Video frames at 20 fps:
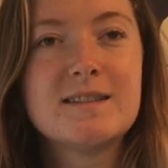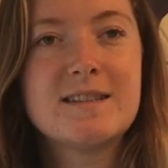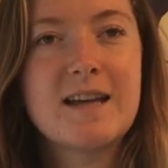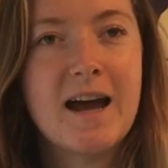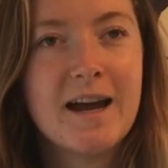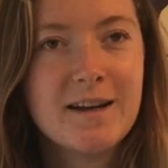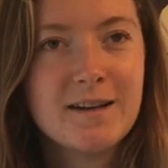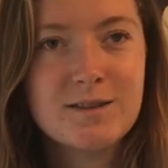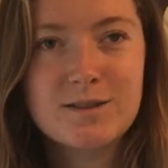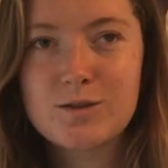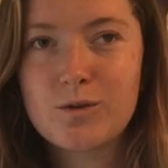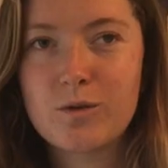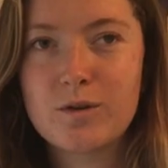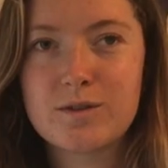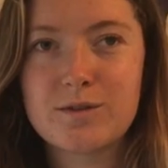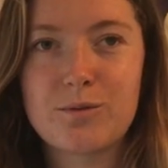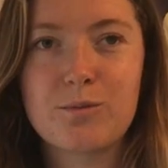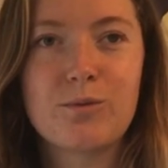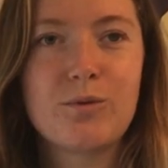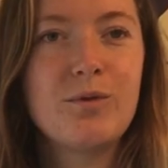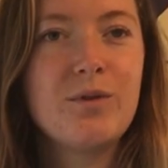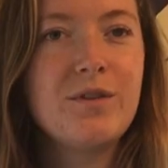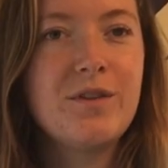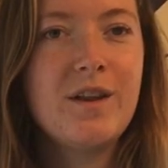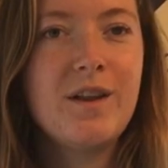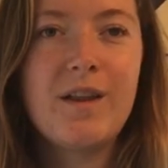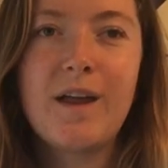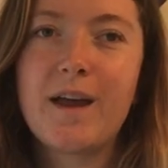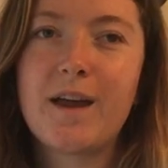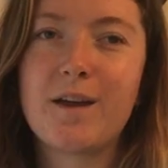Dinosaurs ruled
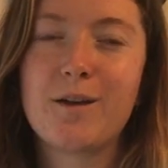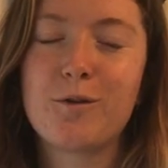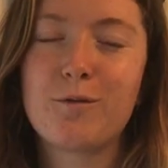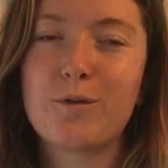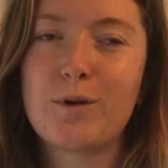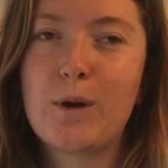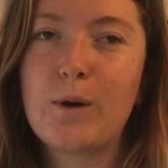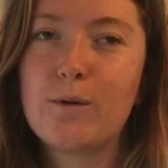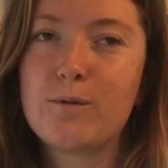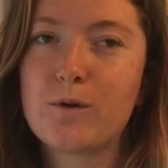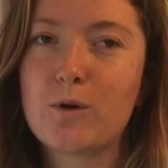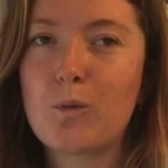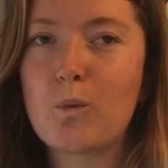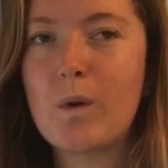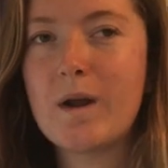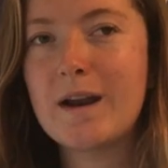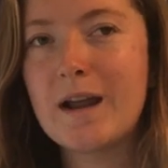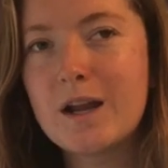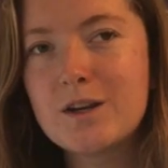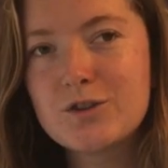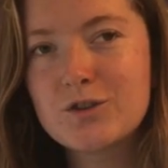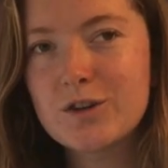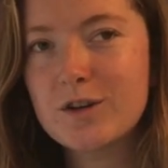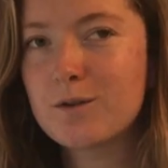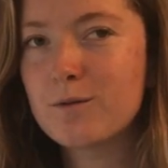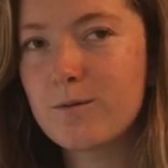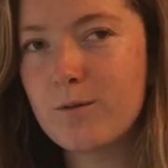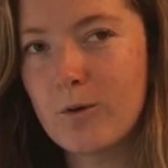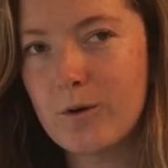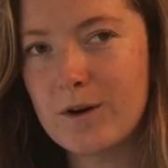the land for over
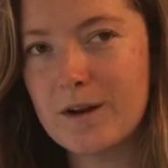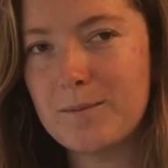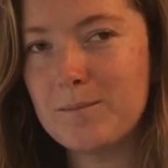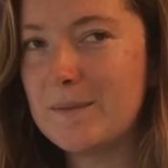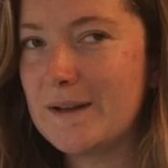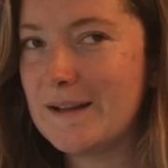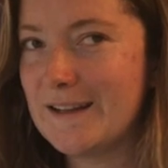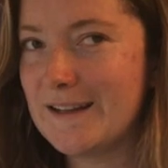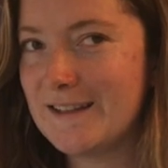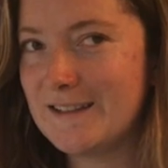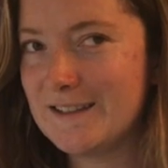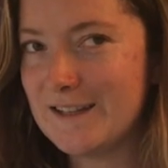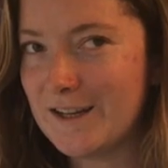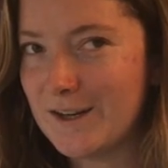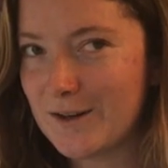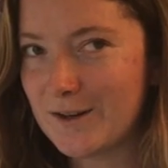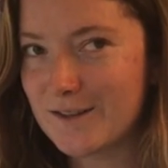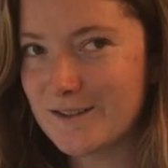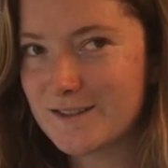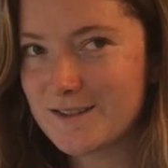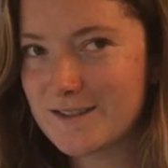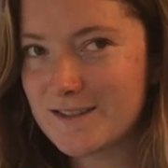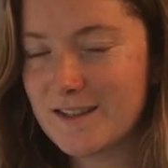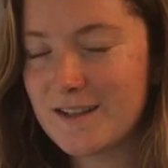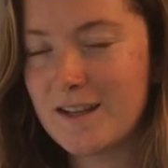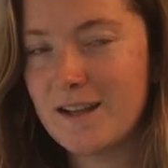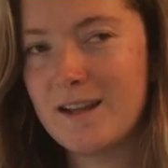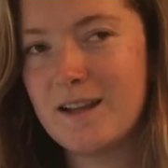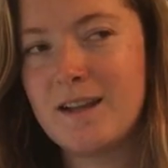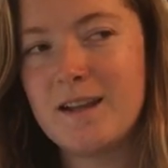140 million years.
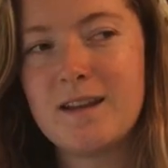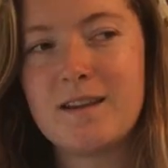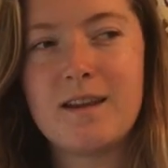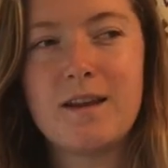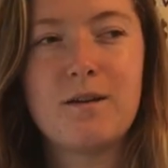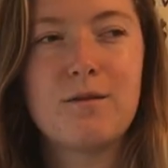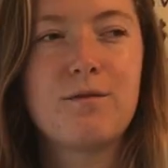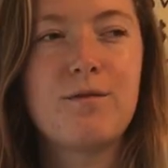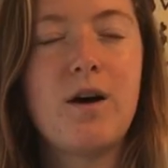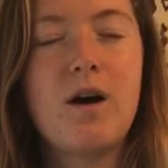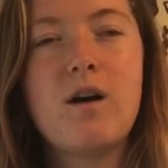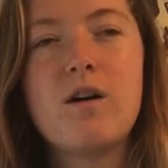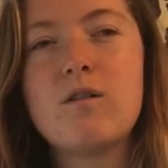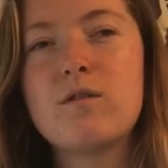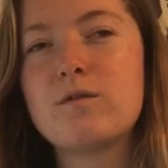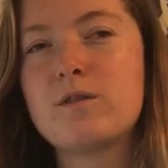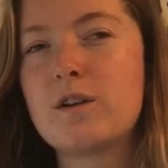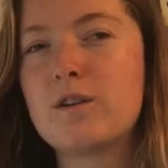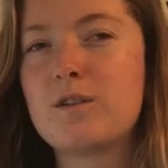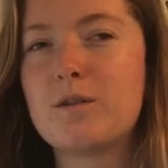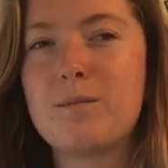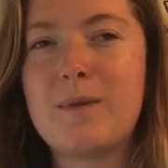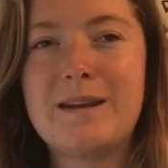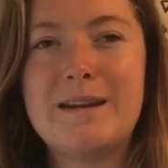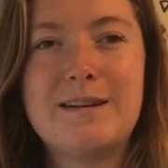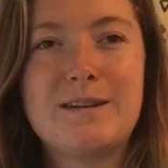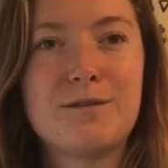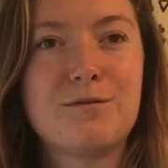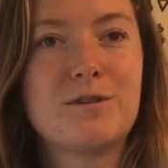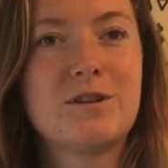They evolved into
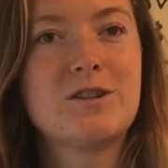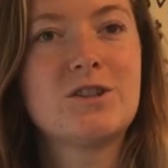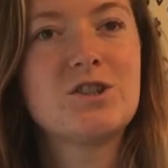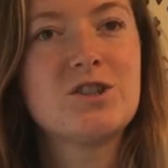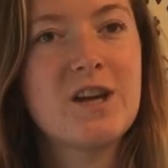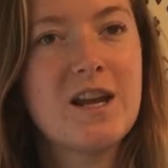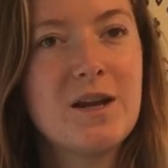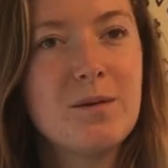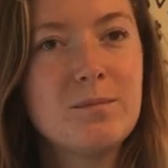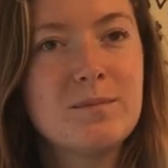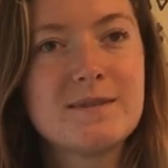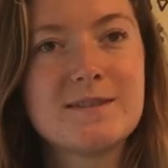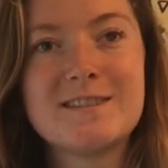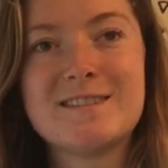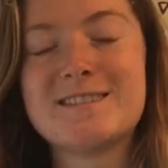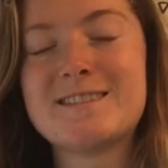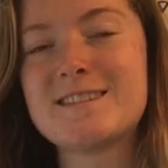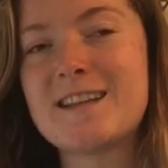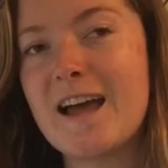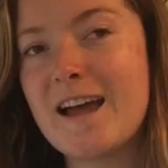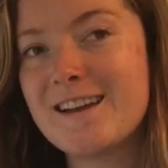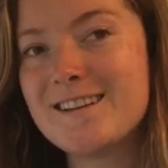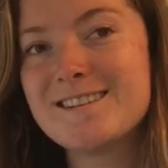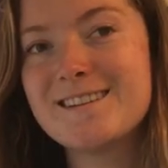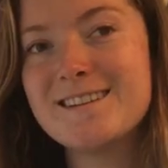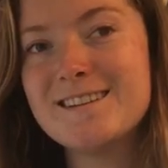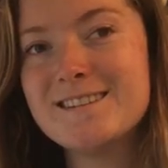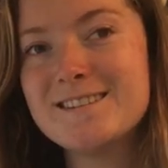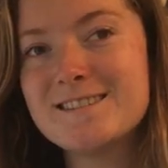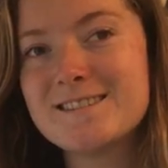many different shapes and
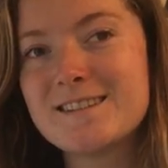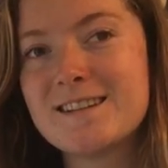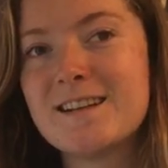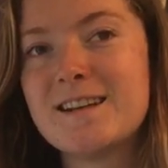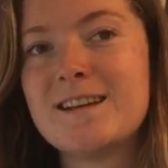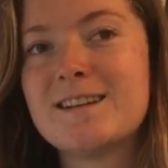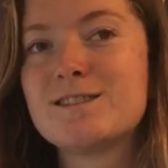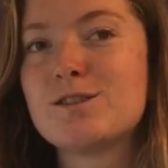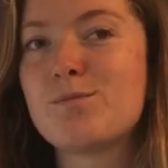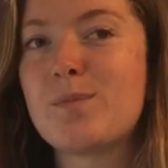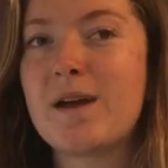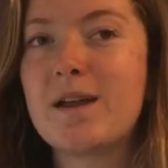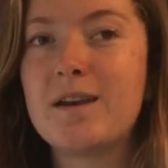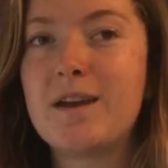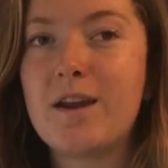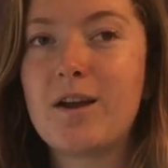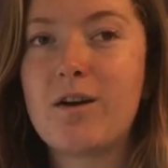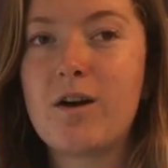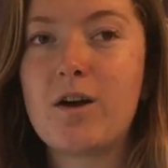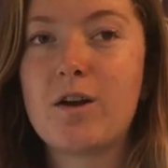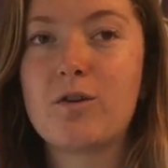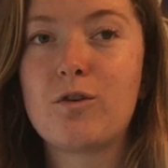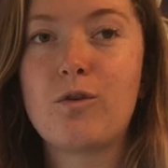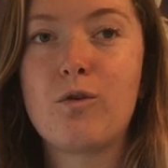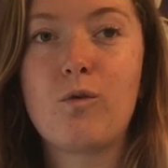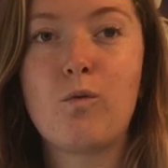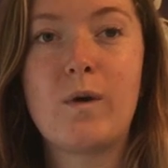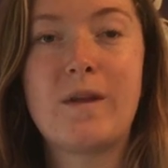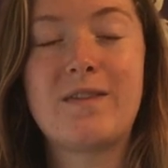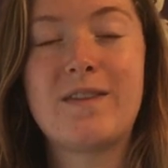sizes, depending on
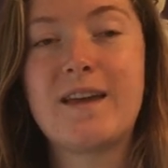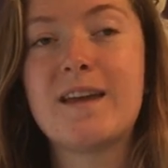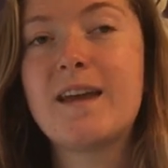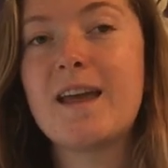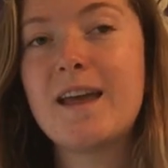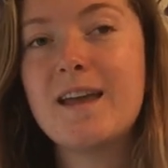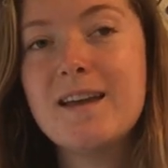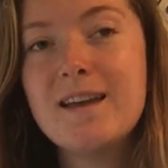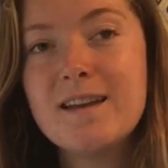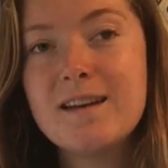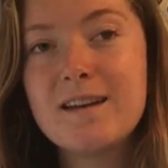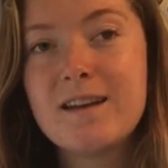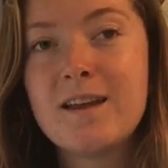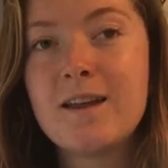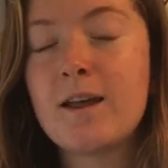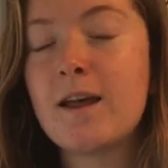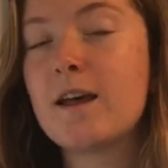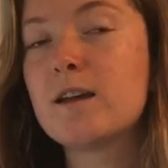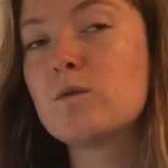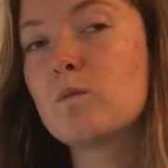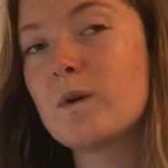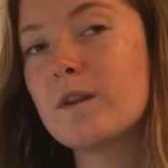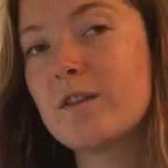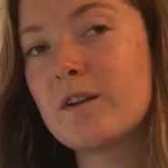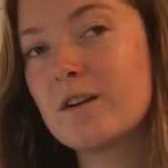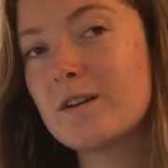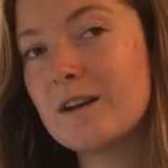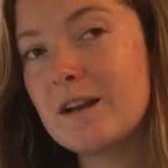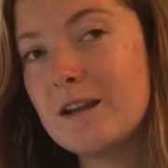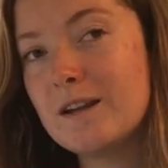what they ate and what
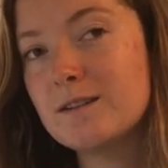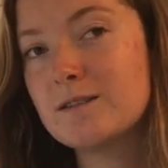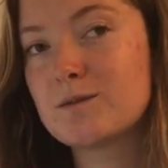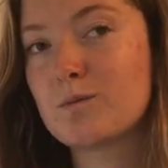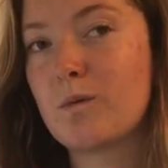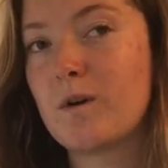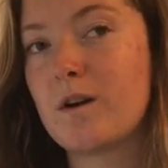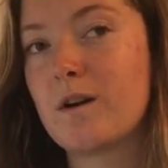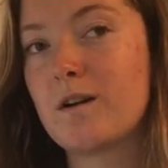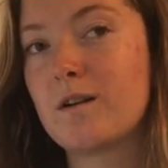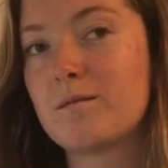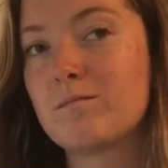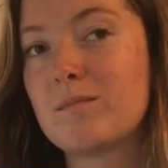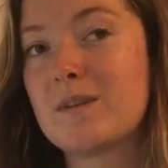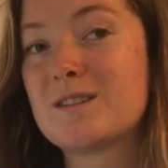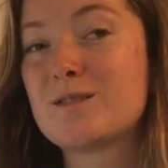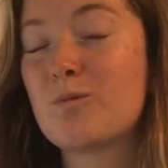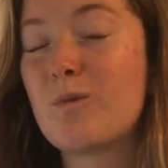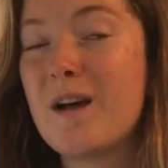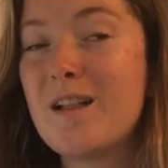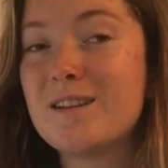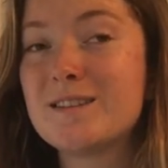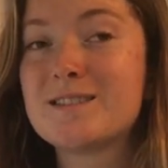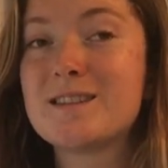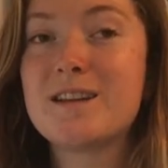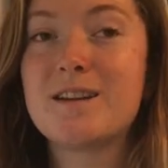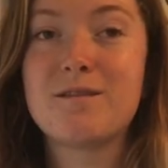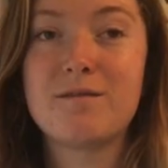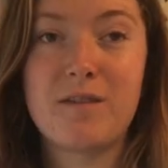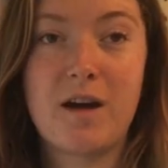their needs were, as well as
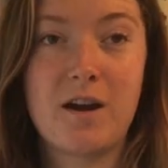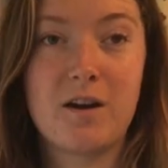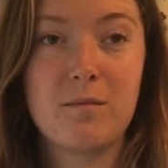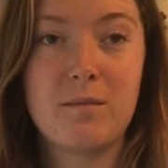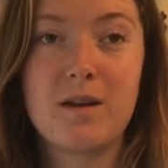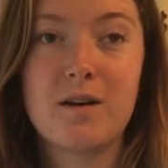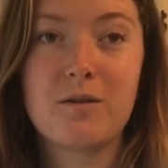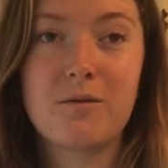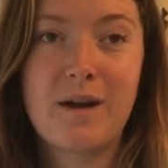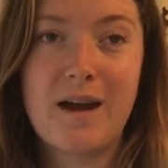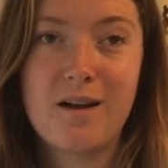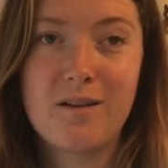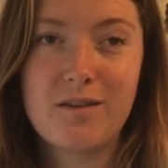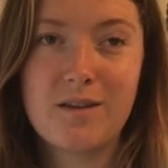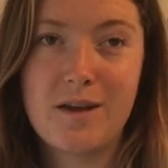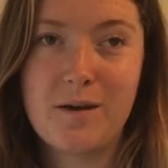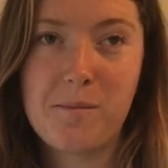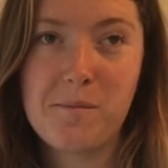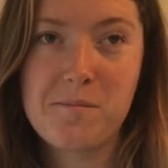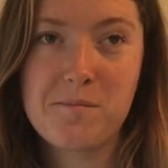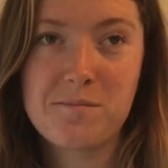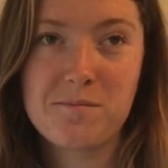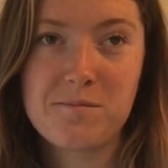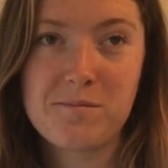the environment around them.